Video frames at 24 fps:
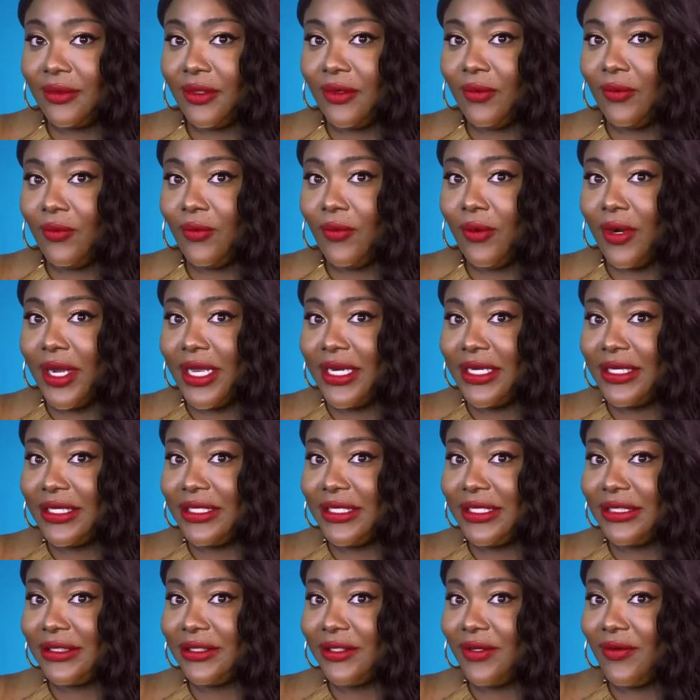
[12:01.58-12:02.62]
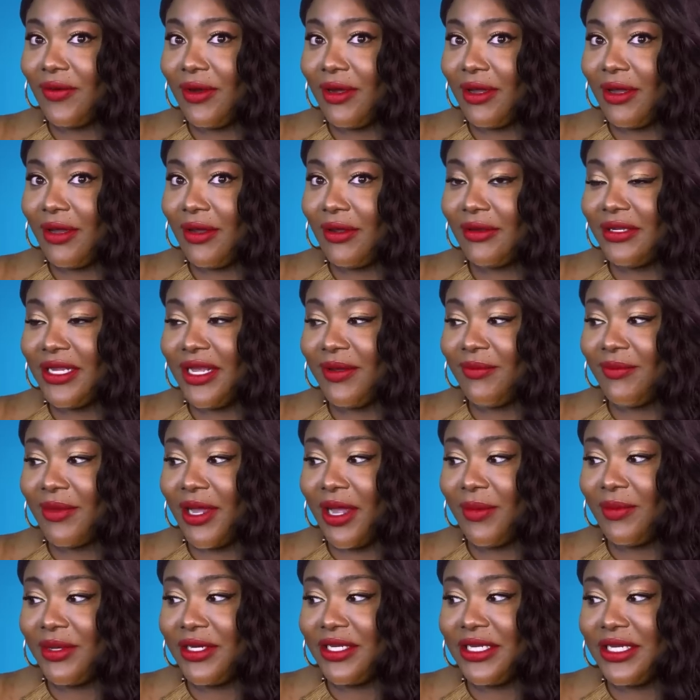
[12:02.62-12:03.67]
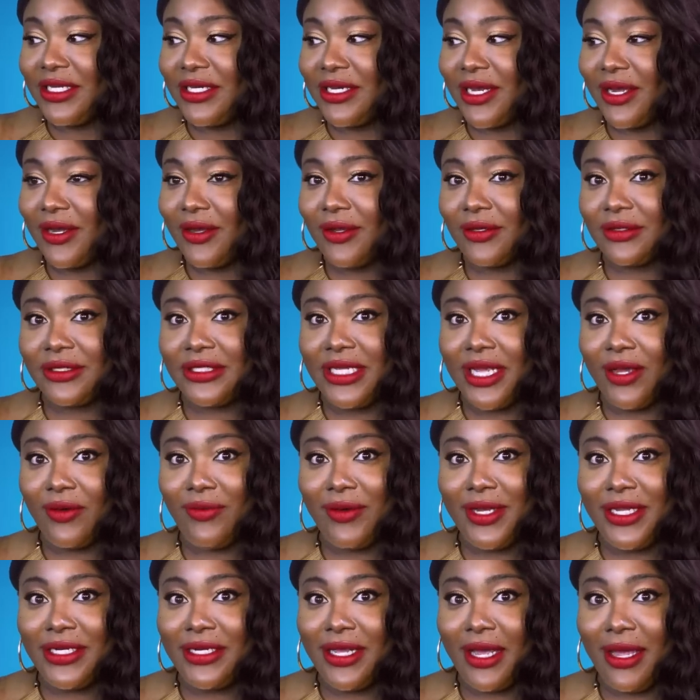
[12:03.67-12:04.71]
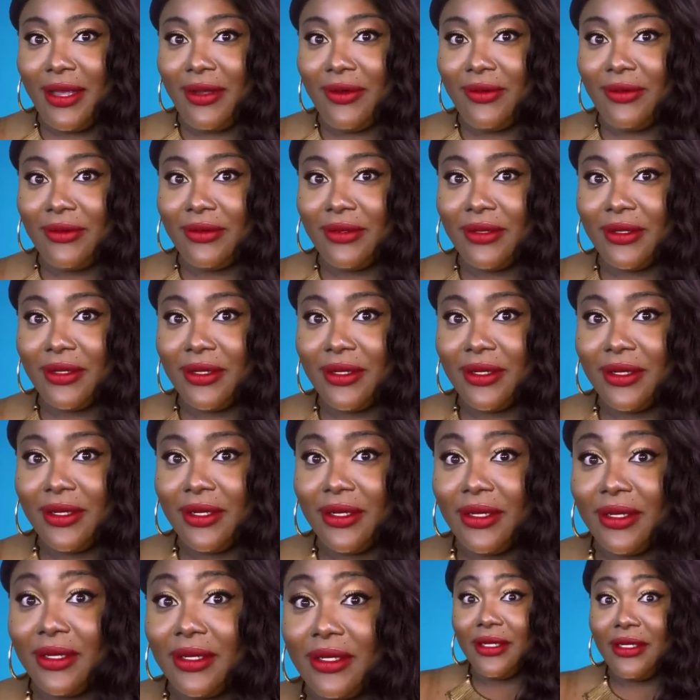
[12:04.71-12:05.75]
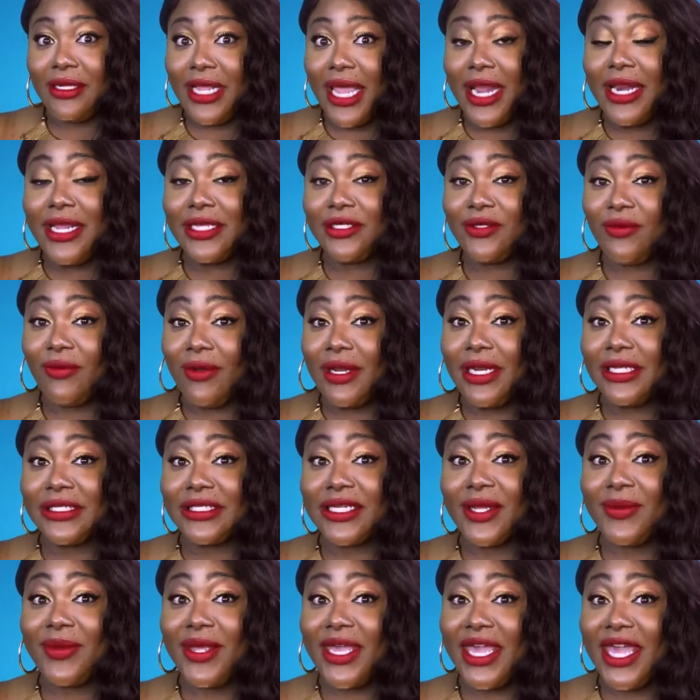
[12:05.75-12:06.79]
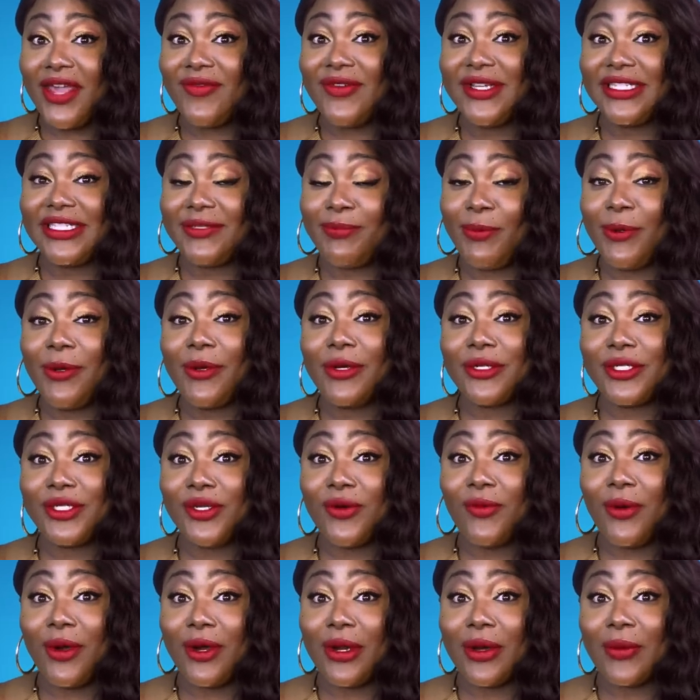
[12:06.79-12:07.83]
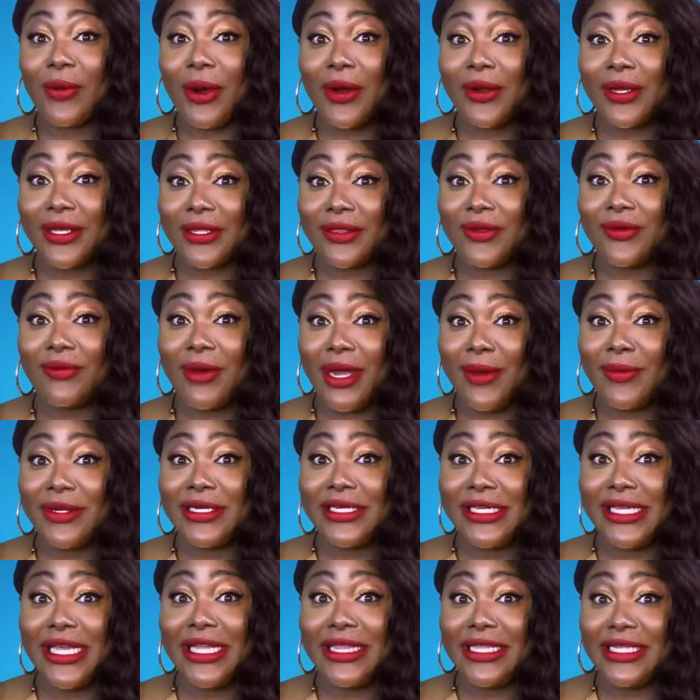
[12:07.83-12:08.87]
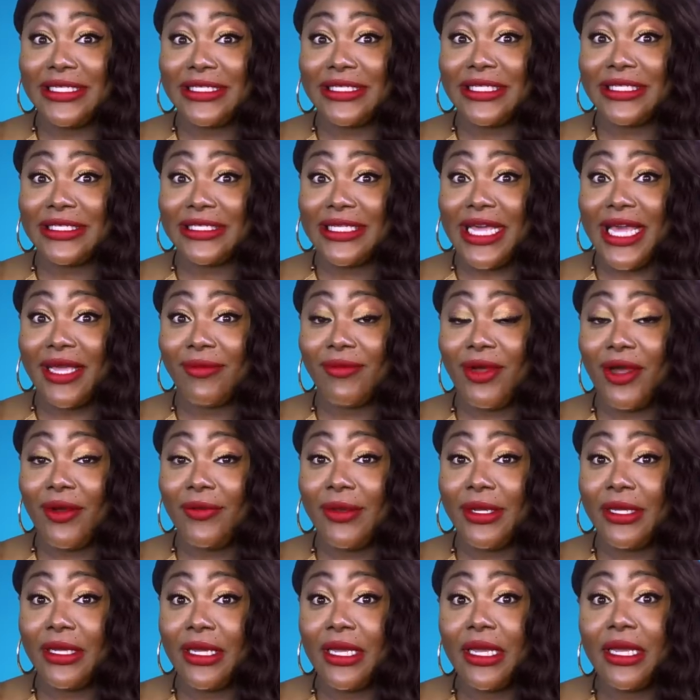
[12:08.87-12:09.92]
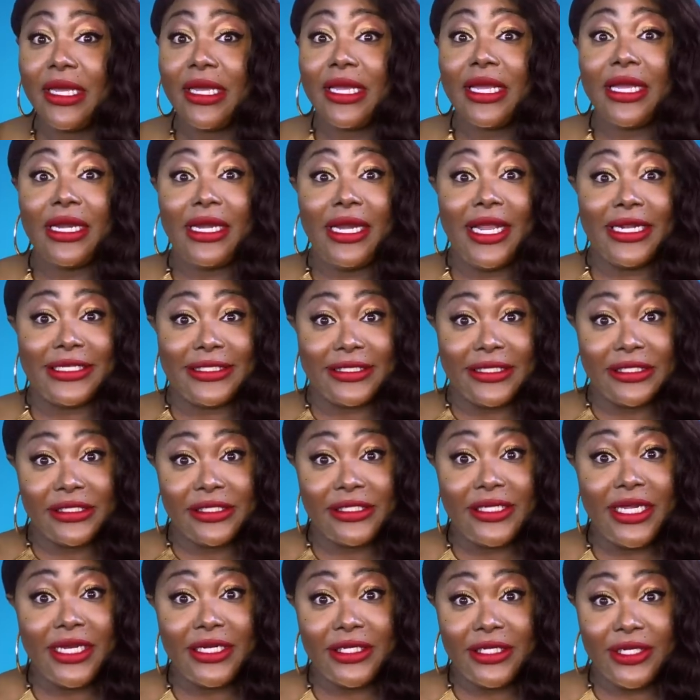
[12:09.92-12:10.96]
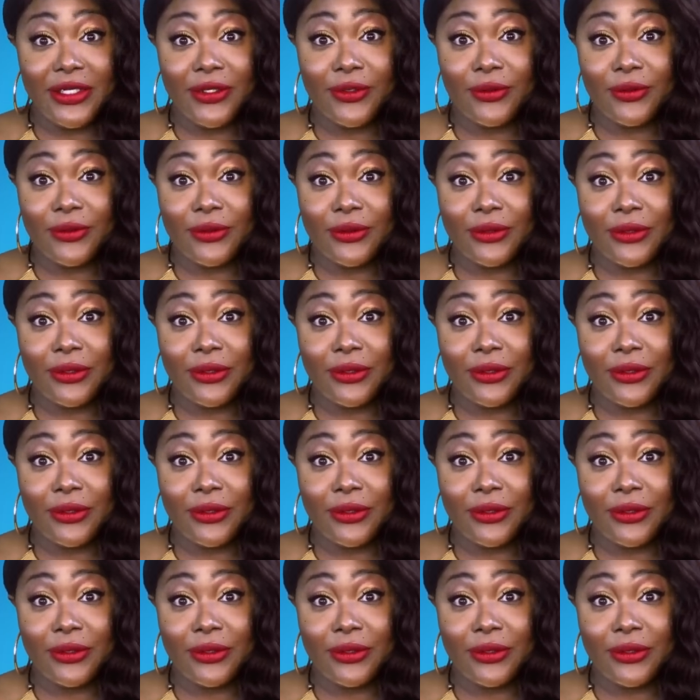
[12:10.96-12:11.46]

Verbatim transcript: What is going on that Mama D knows that we don't? That is really some heavy spiritual work working through Mama D at this exact moment. Let's continue.